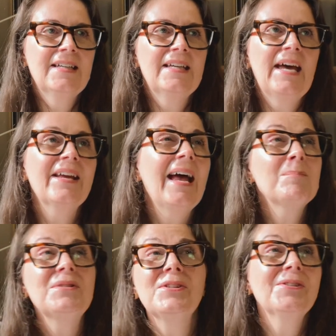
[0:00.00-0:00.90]
And I
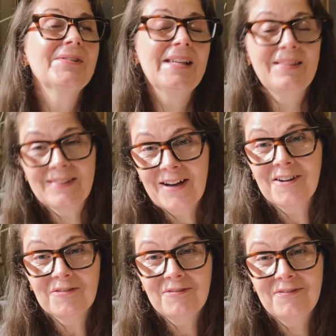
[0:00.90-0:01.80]
absolutely
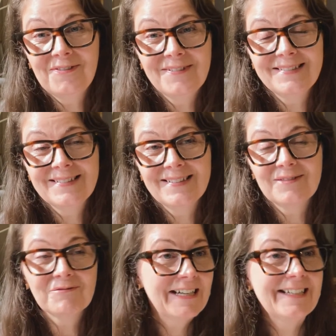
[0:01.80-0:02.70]
love
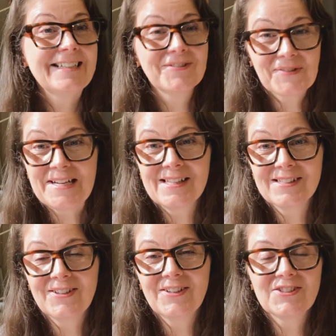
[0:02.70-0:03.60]
reading and
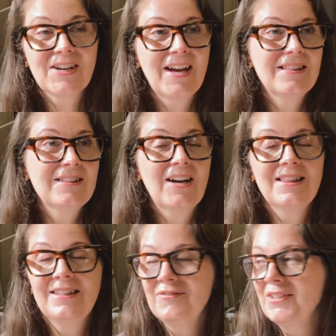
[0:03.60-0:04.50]
research. I
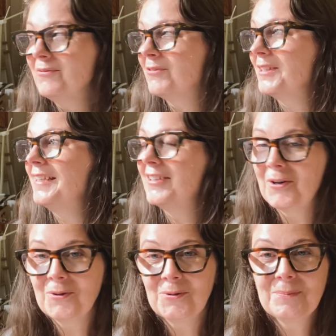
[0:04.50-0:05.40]
live in a really
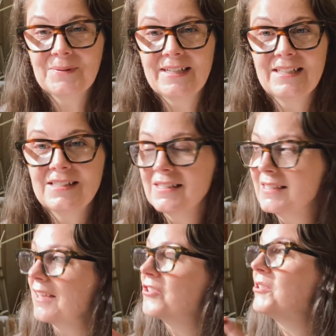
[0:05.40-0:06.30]
cold place.
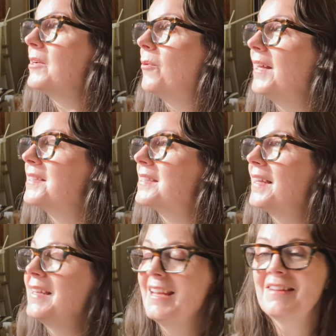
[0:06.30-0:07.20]
It's actually quite
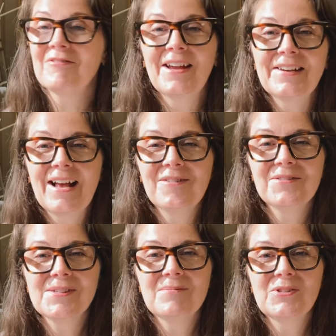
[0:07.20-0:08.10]
sunny here right now
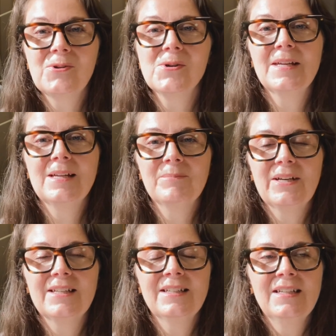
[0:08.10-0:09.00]
as I'm talking,
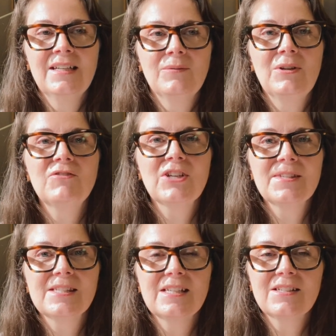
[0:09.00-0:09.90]
but we've
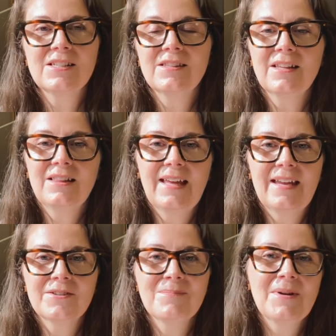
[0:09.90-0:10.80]
just entered the
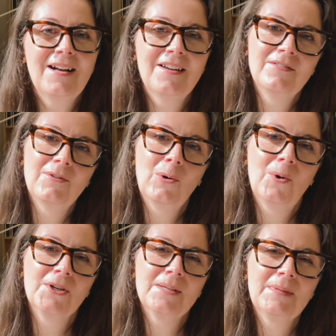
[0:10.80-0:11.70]
latter part of
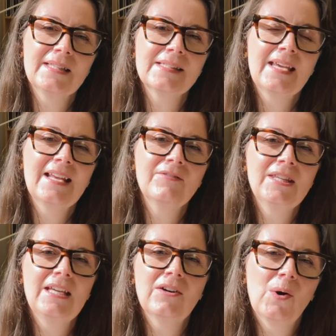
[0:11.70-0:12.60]
autumn and it's getting
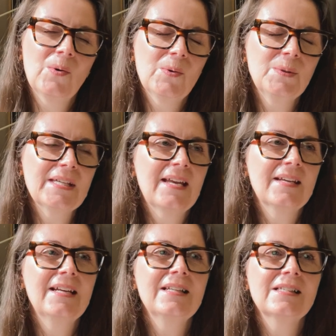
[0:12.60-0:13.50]
really cold,
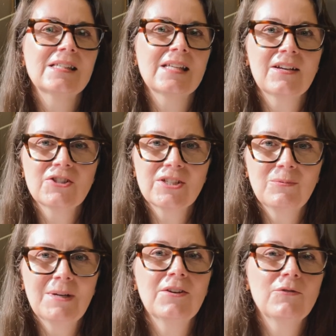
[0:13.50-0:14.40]
and it is such a
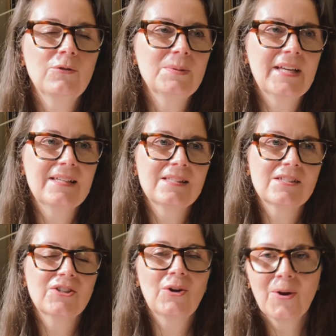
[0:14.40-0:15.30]
wonderful place
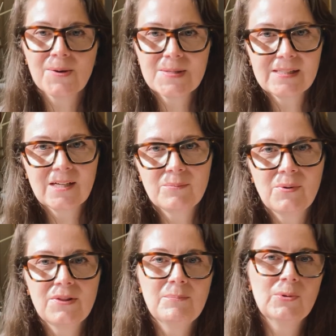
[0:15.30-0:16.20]
to cozy up
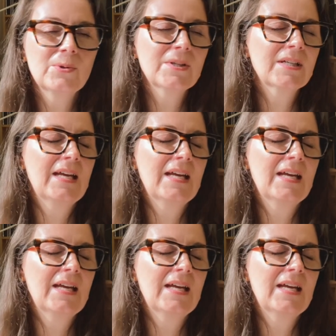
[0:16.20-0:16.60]
with a book.